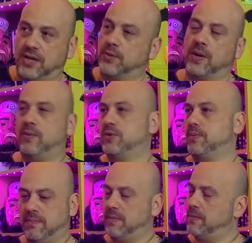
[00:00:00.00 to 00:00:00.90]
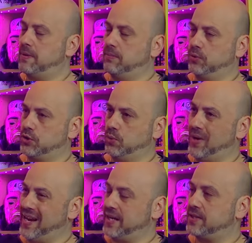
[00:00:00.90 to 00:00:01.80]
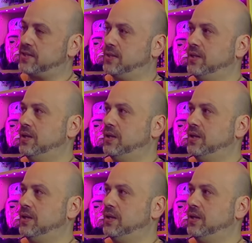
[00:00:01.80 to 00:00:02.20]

The other way was maybe a bit more direct.